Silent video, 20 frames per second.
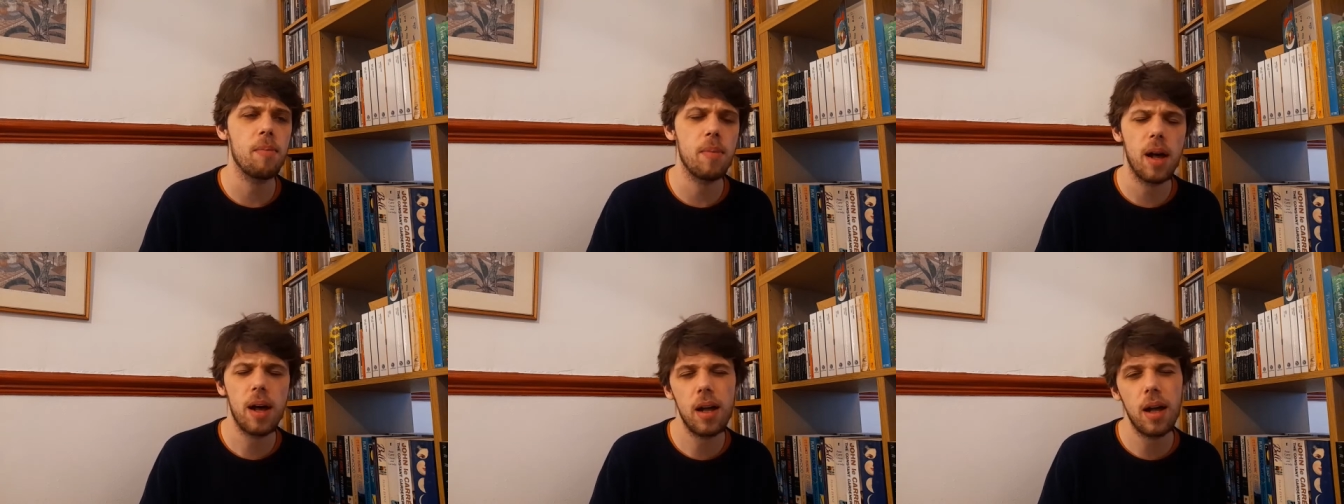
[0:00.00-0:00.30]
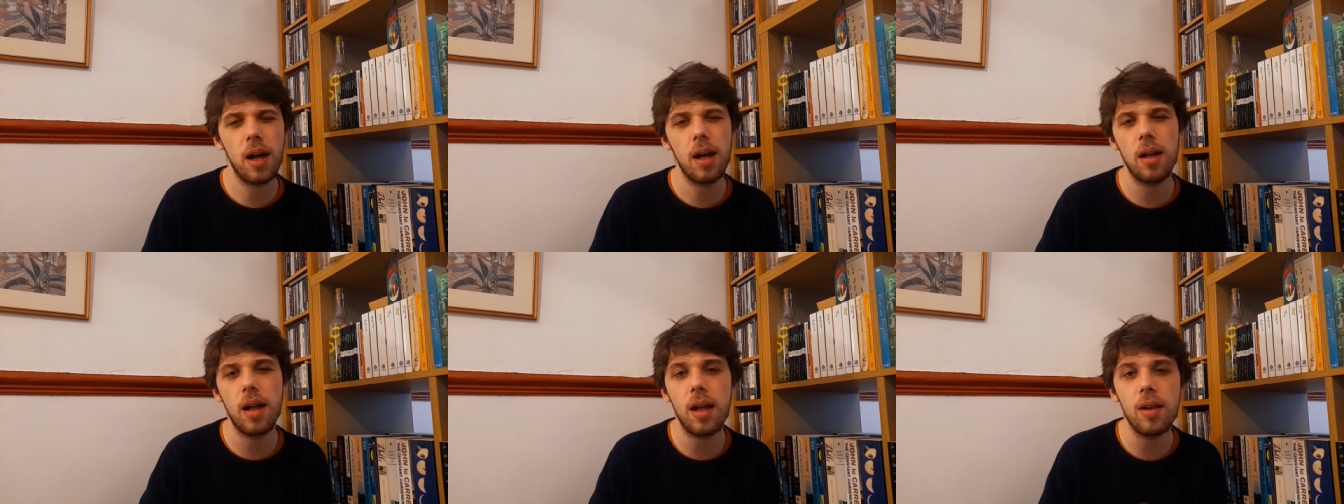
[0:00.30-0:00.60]

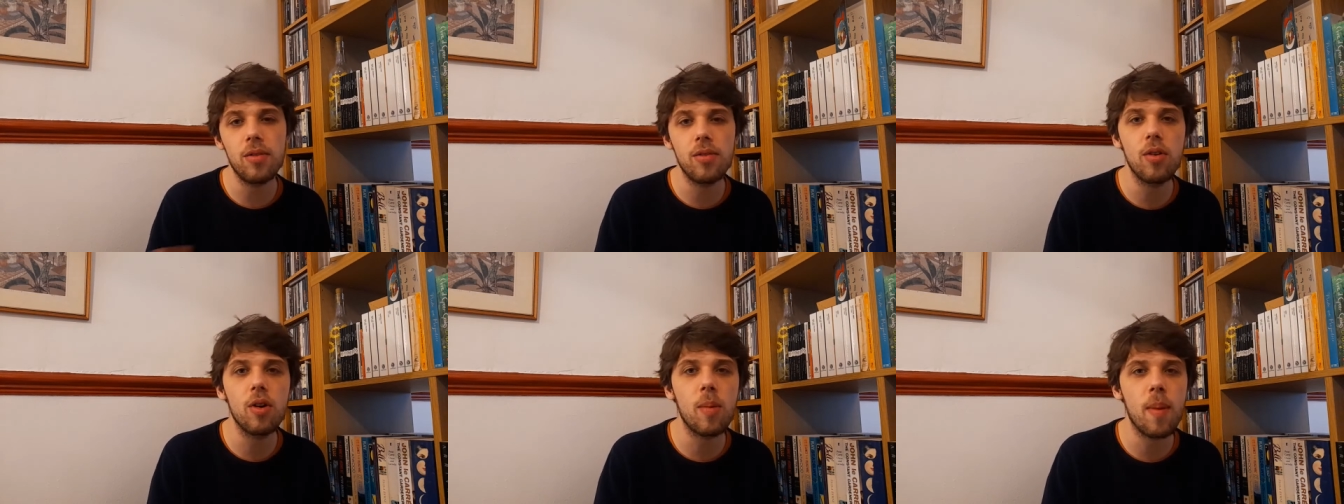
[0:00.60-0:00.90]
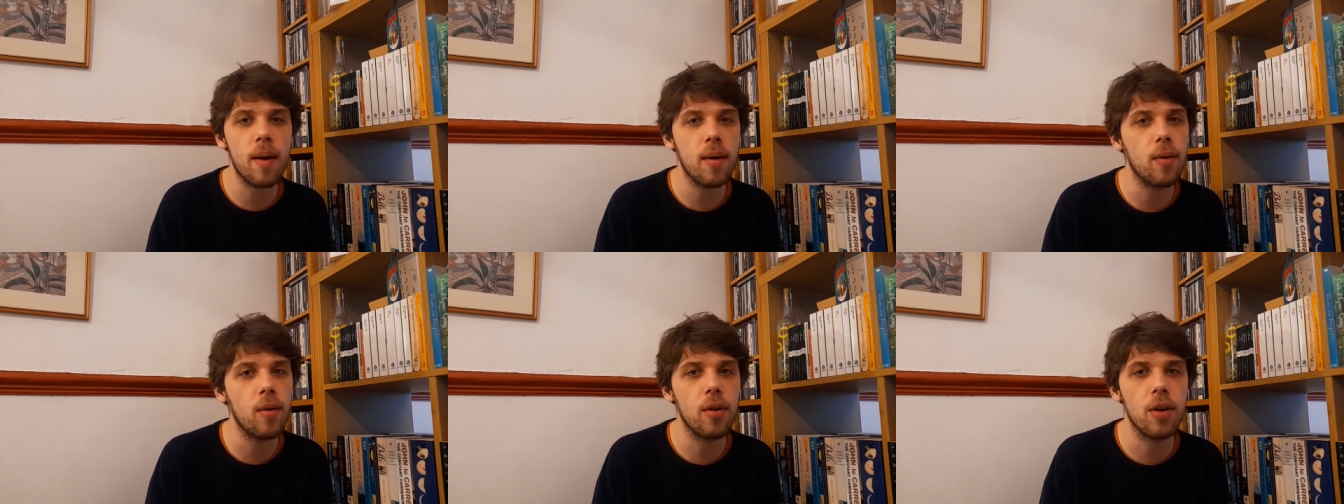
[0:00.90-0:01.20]
I'll talk
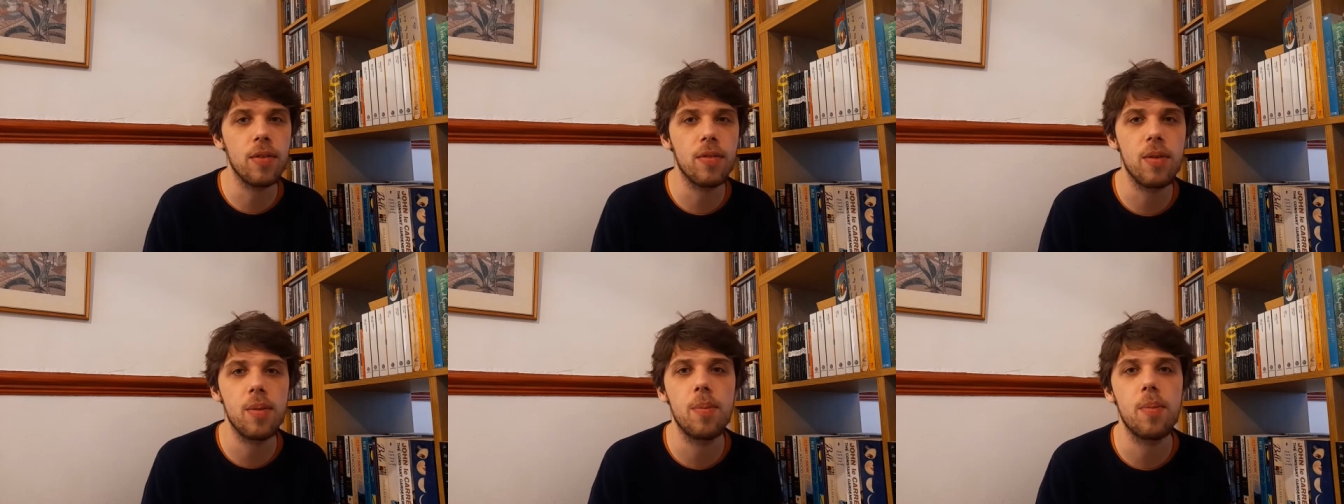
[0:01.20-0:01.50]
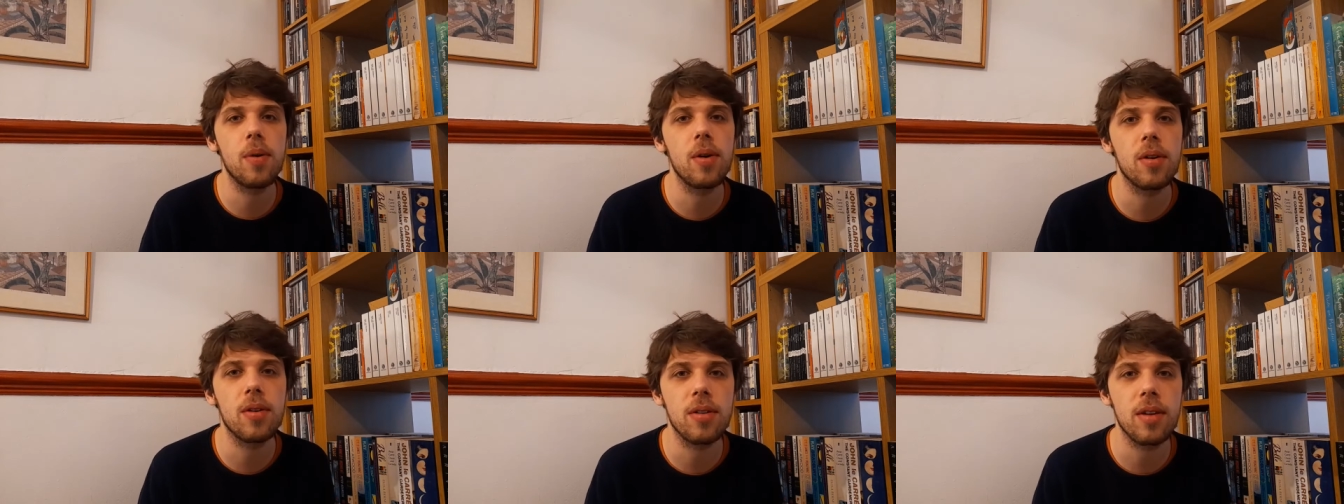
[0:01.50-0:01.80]
about all of
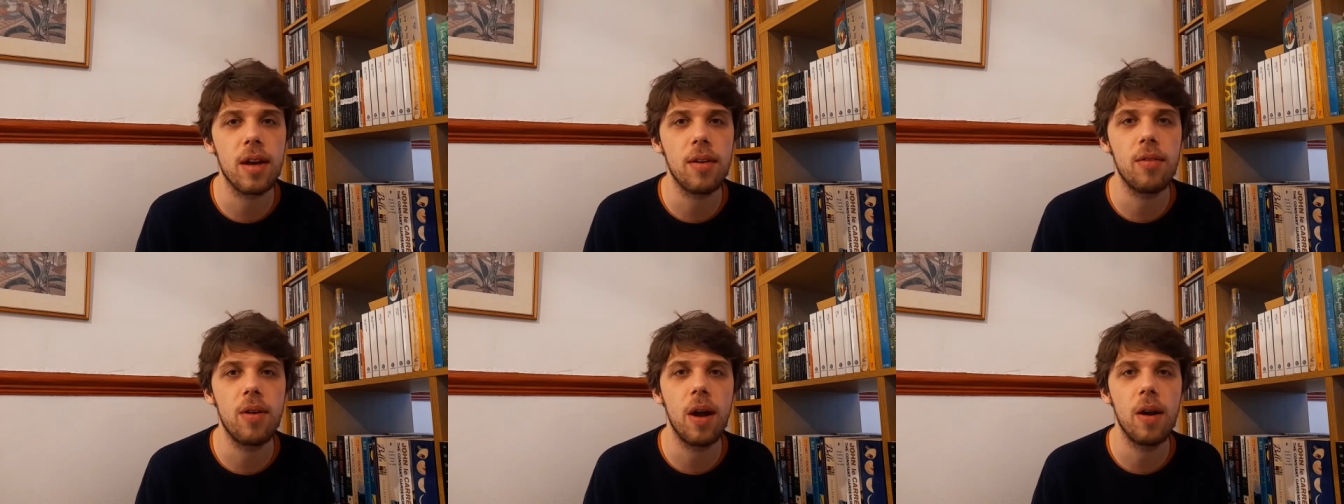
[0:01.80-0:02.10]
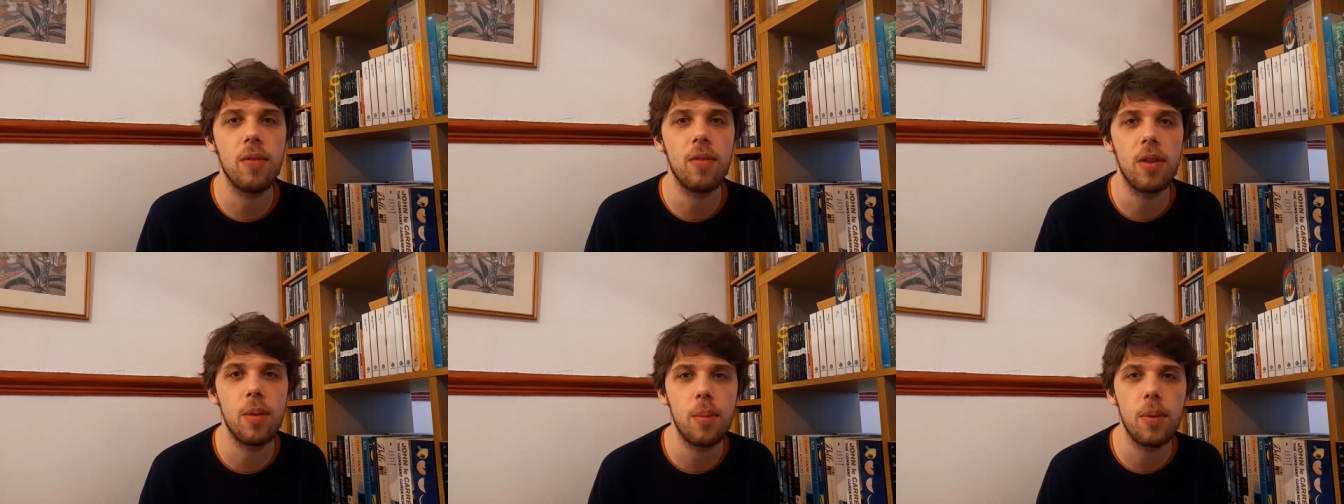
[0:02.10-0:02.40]
the books I read
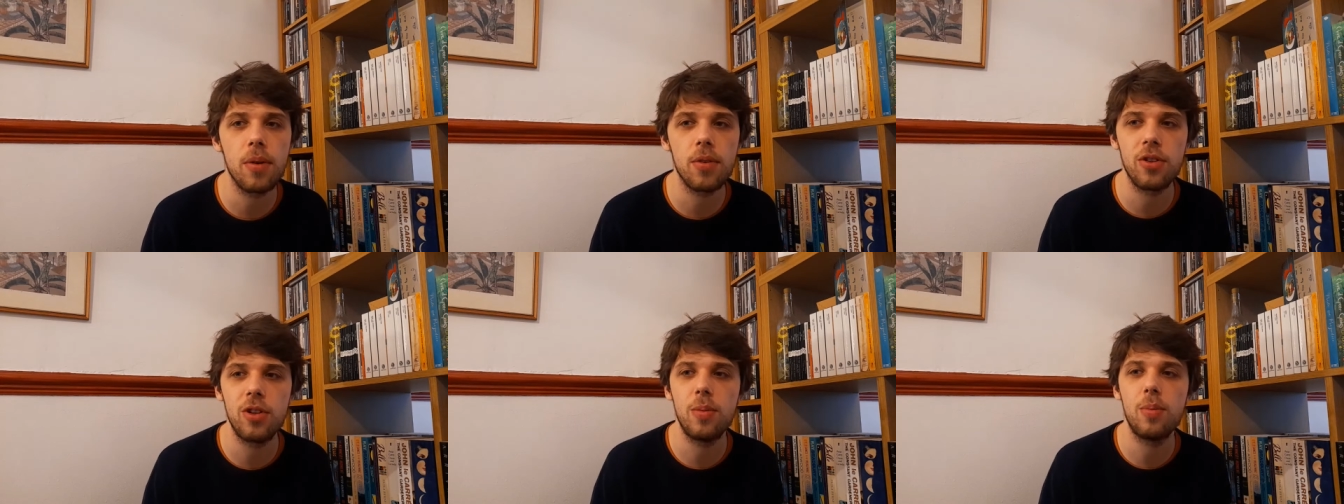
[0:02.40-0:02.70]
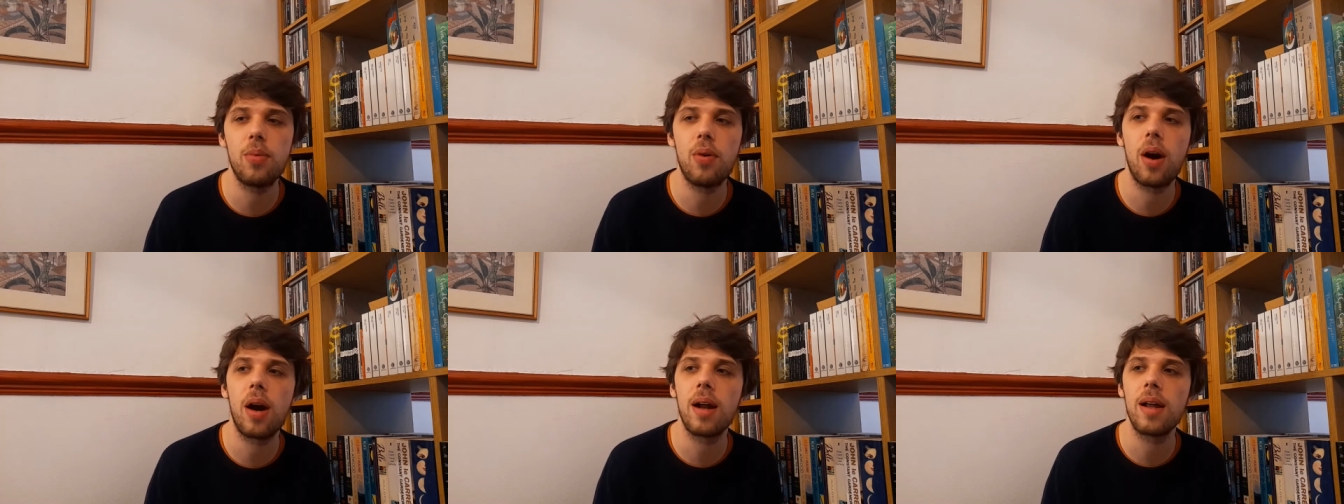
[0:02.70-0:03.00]
for the BookTube
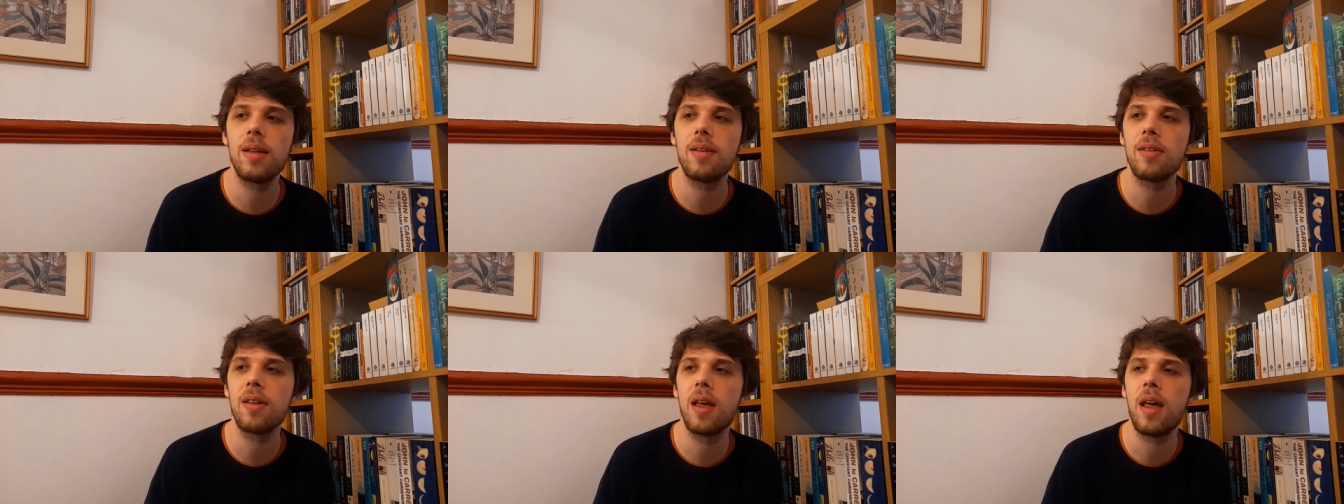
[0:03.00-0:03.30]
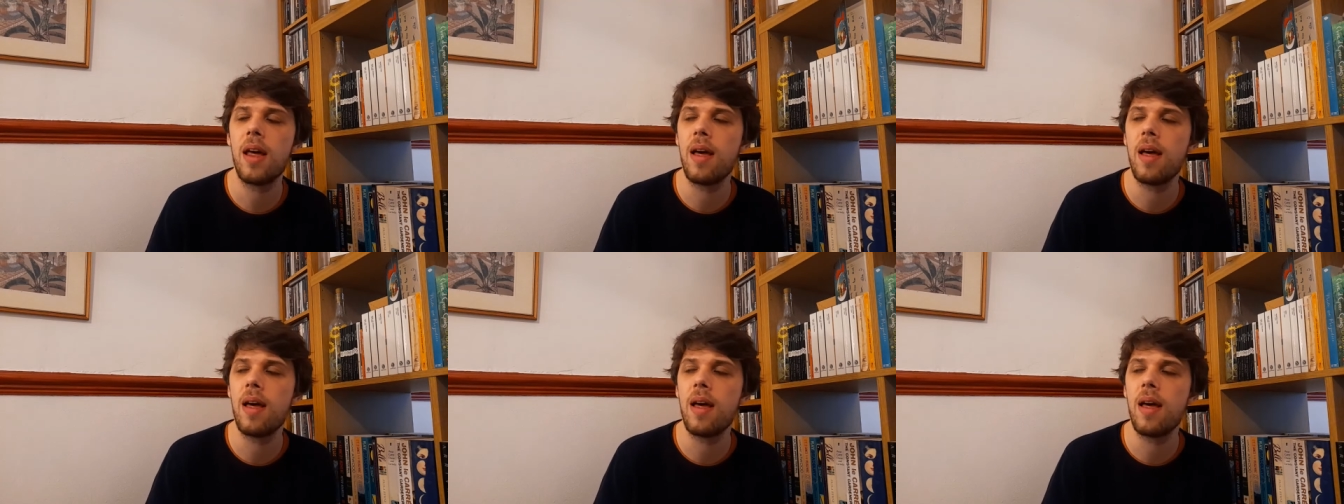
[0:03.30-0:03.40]
Prize